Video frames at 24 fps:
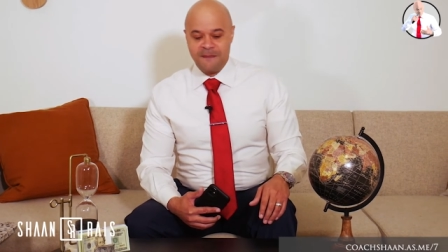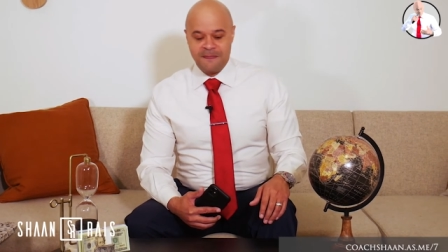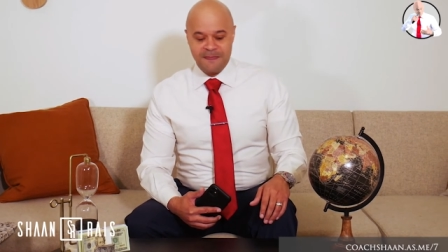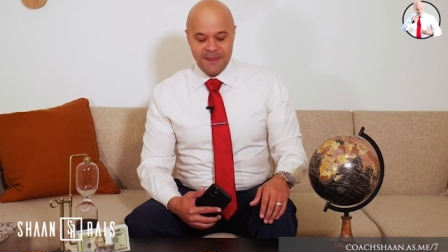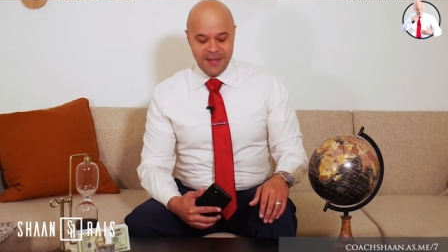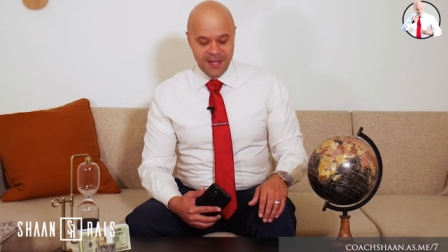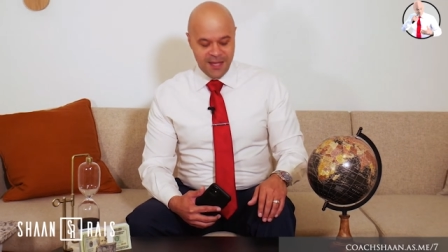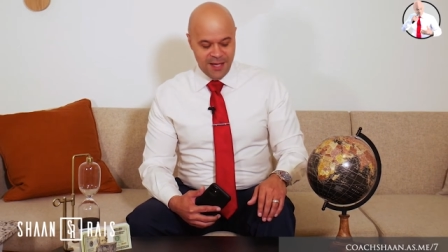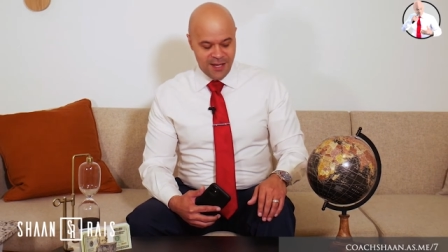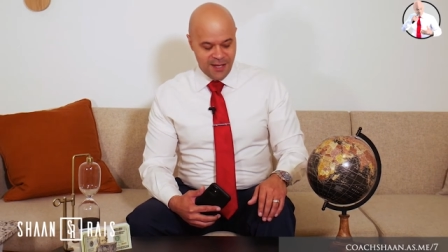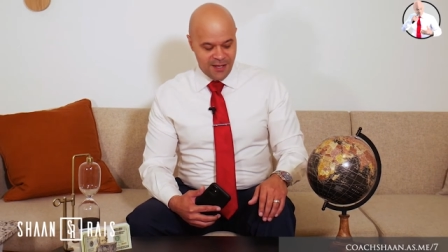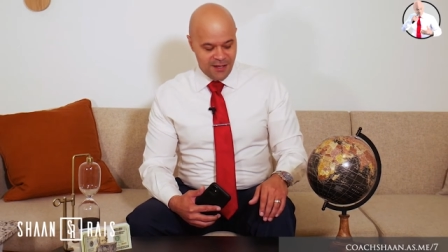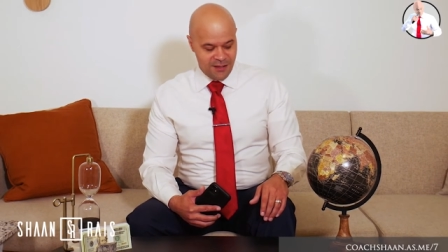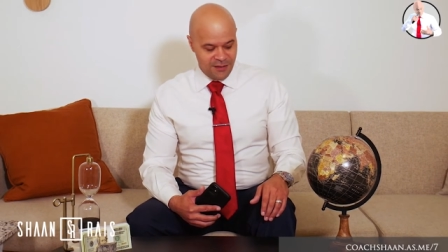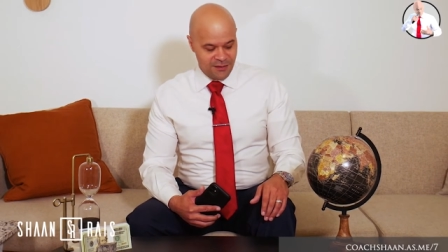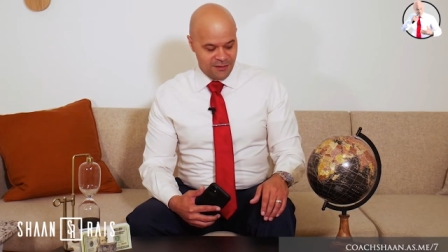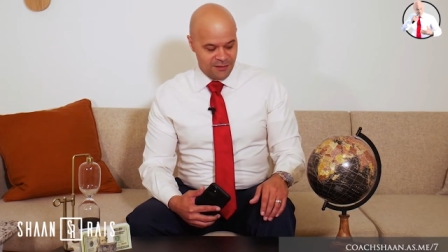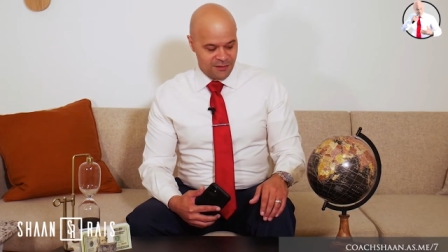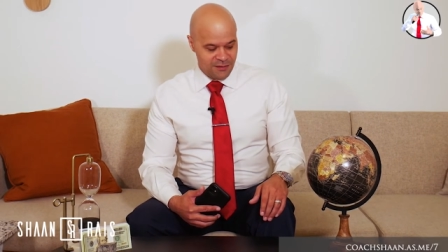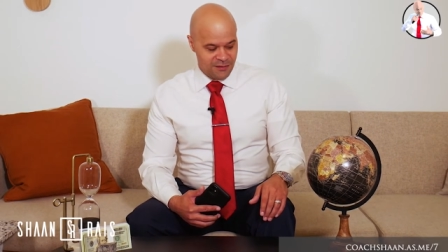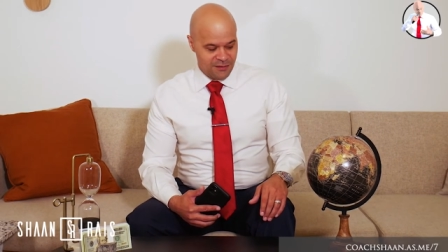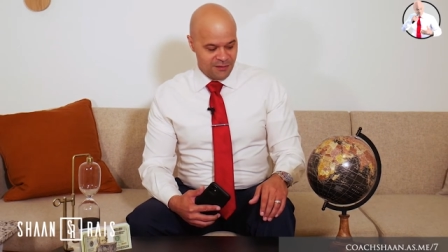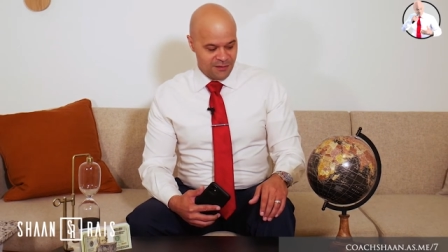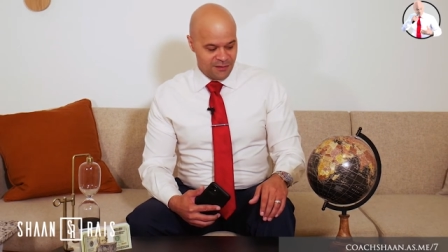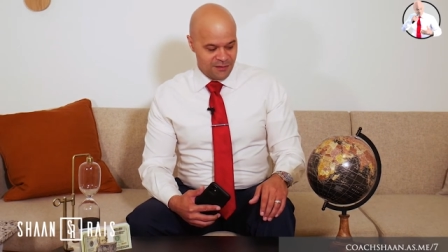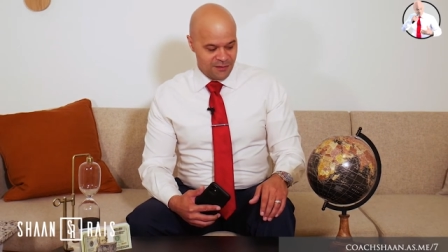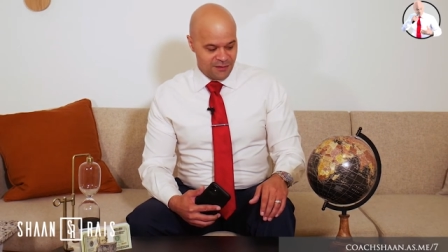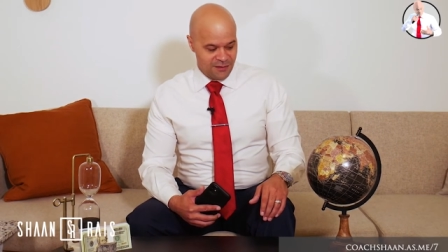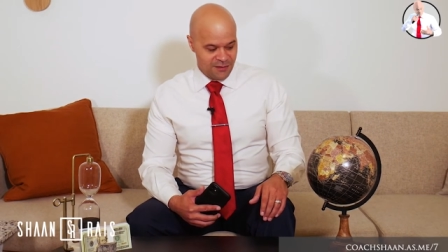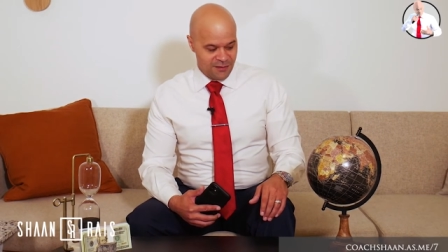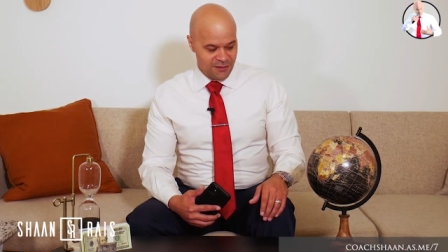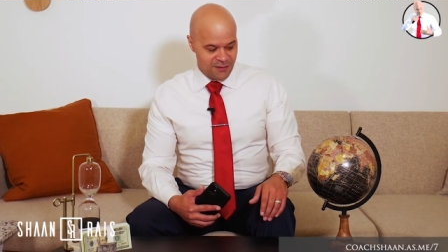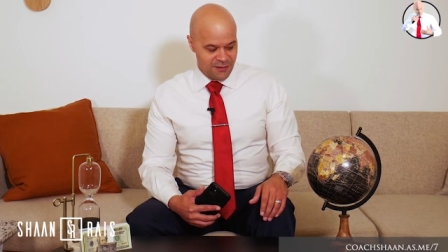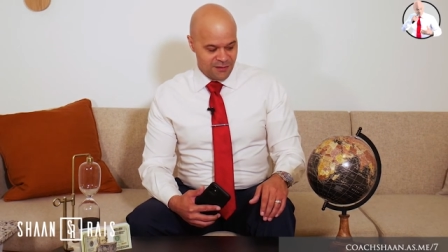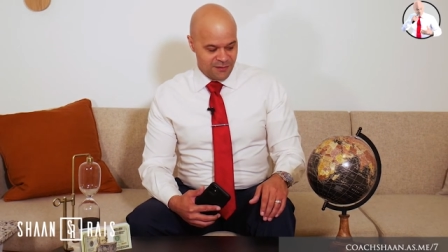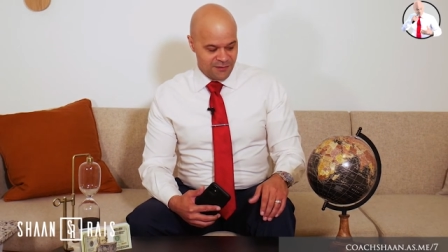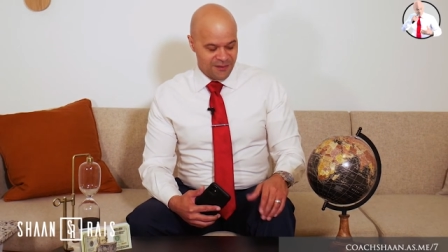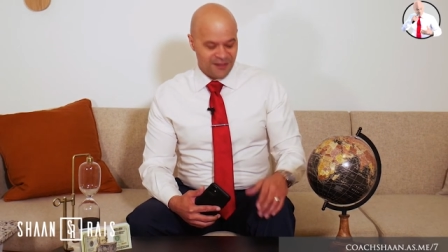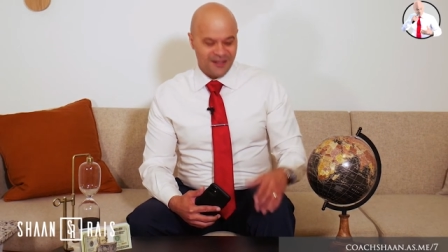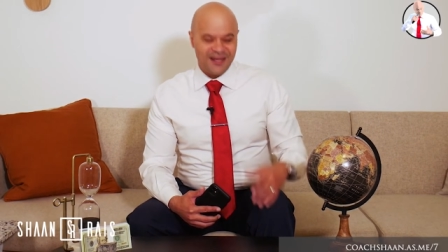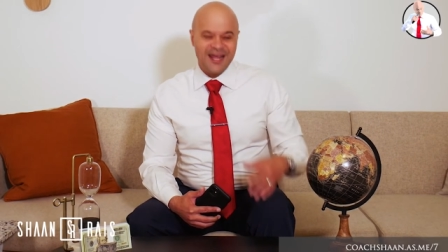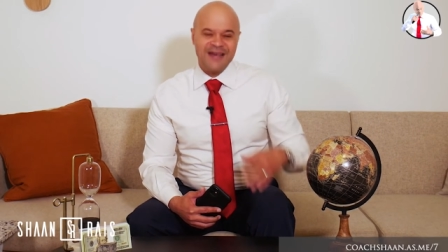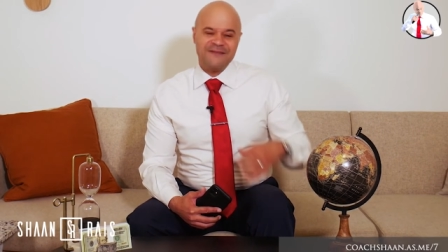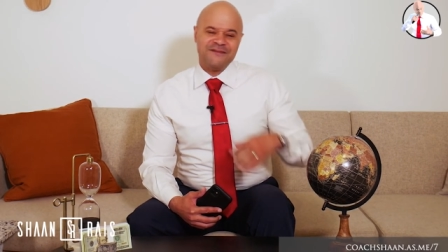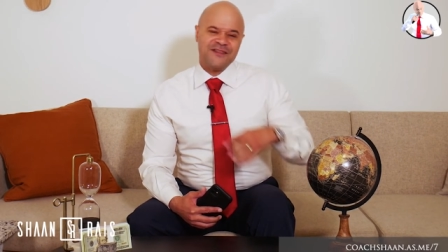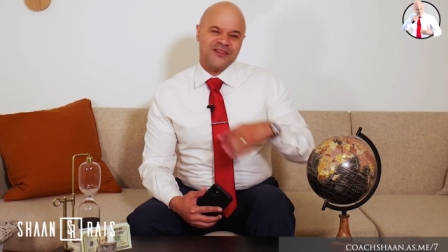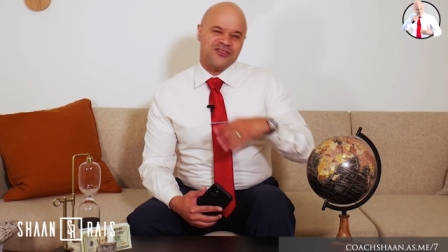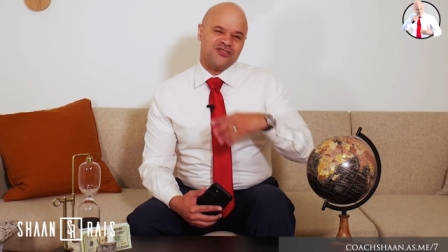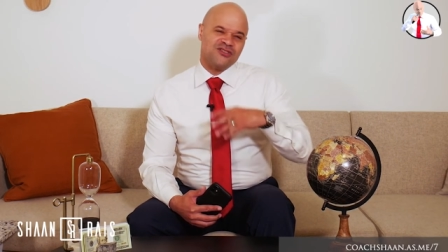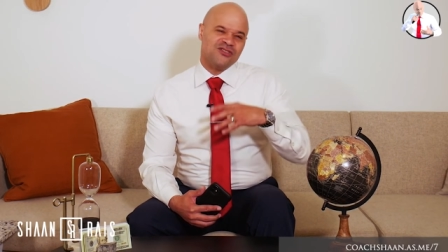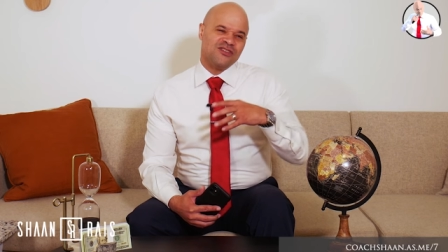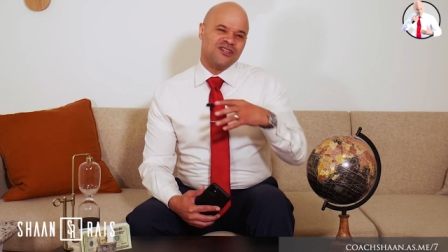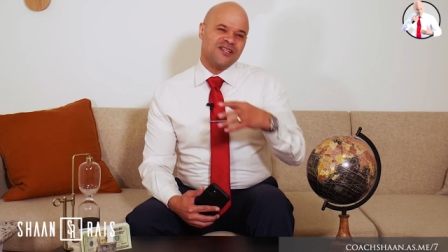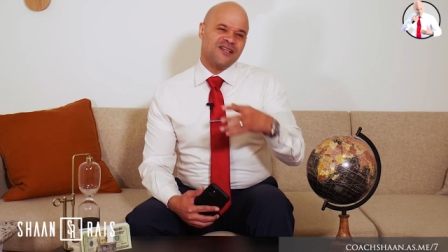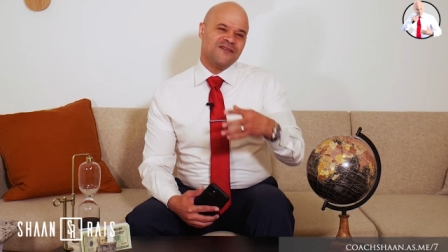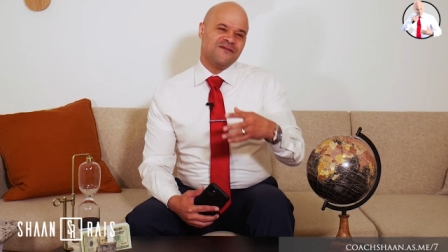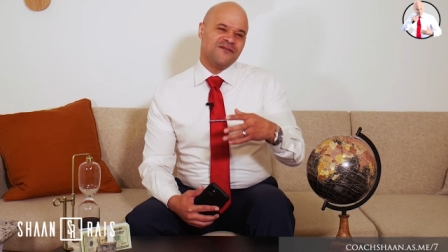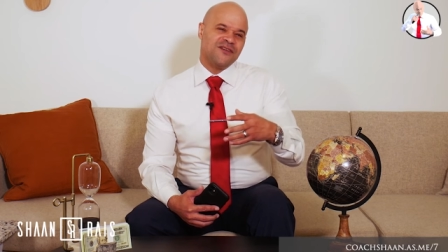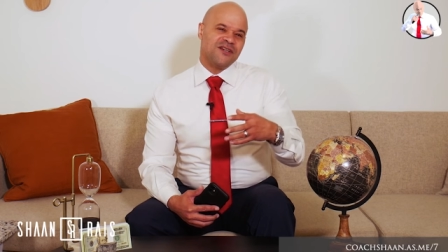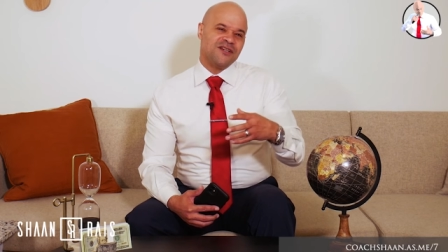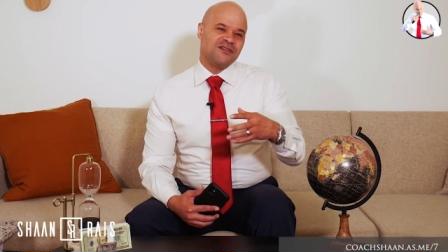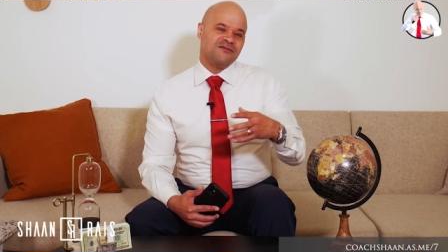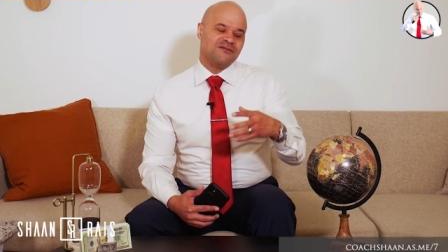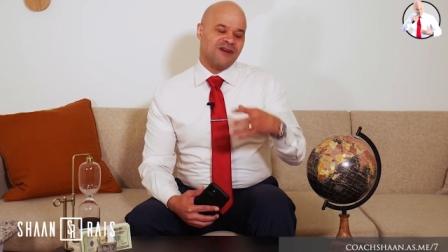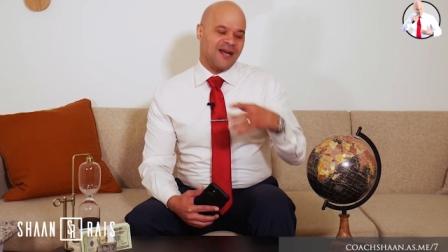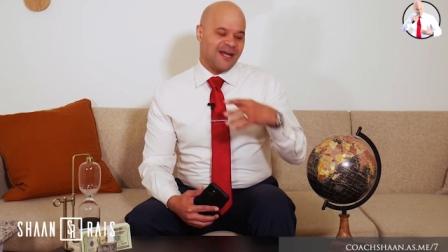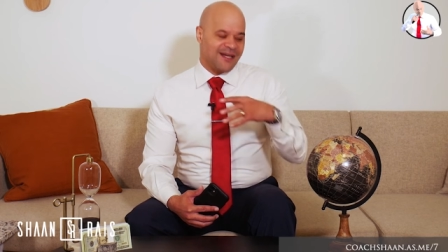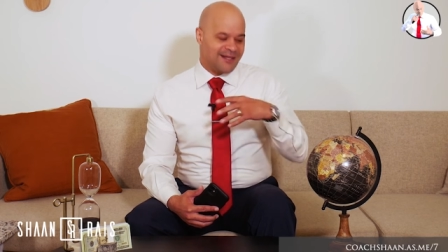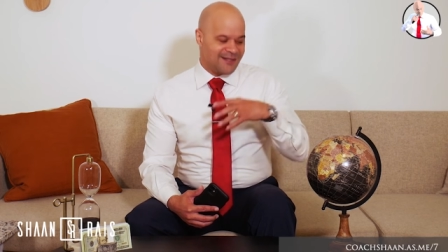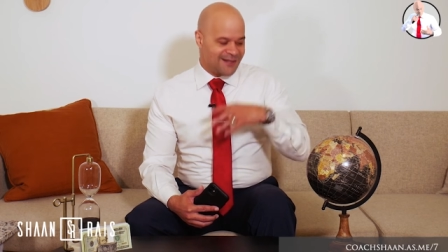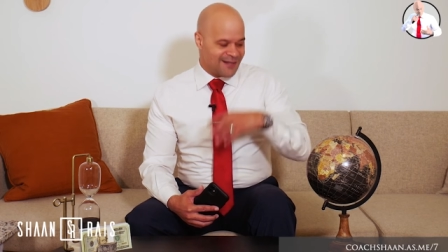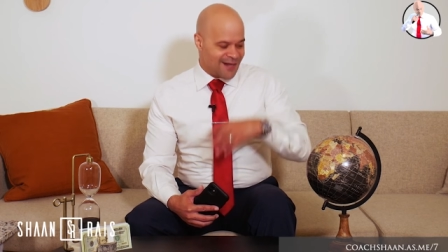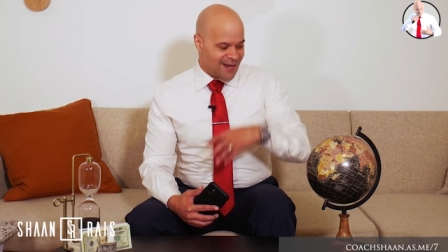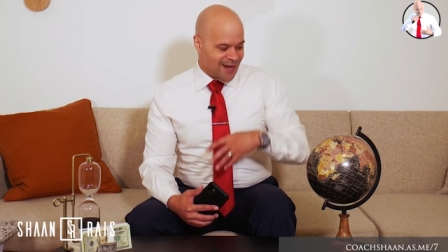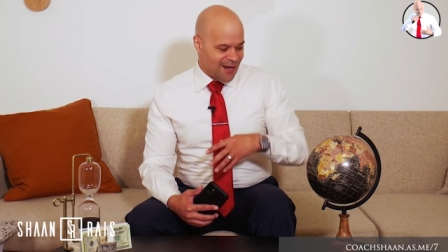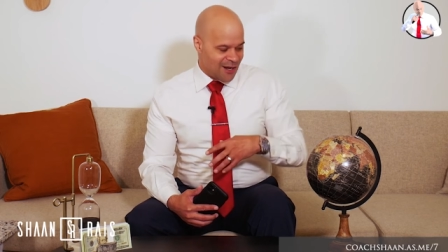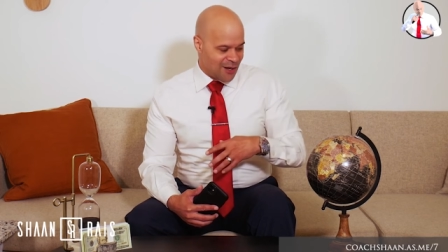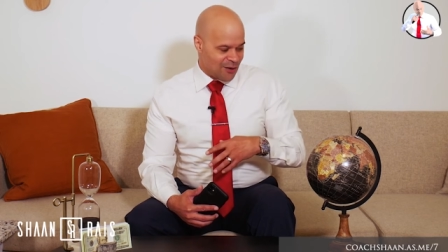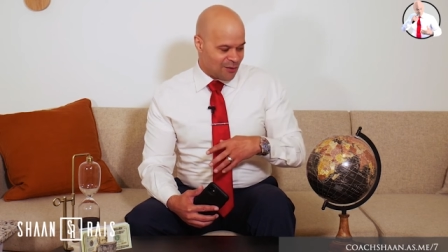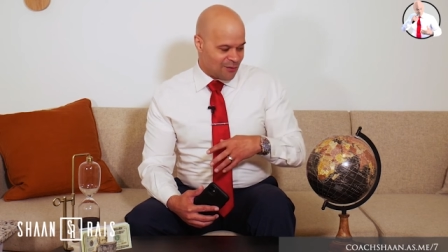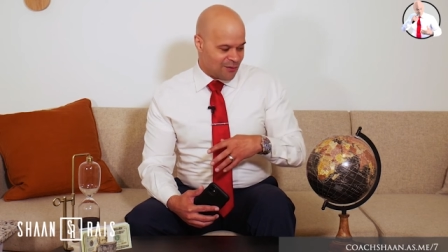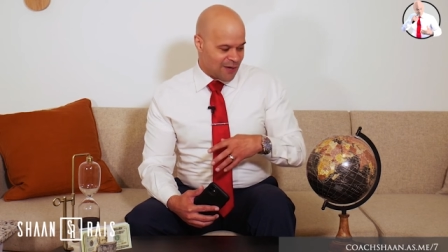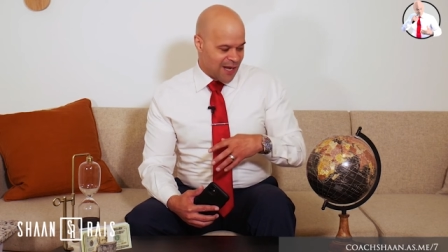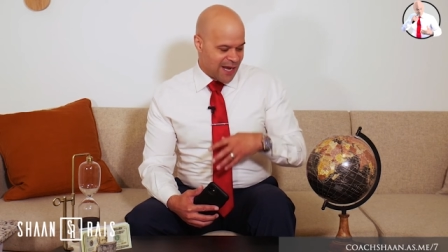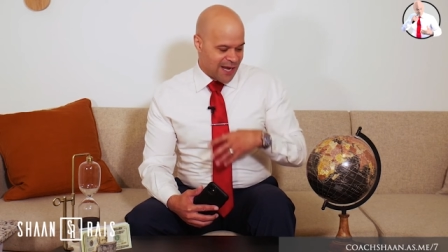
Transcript: And the life that you're living right now,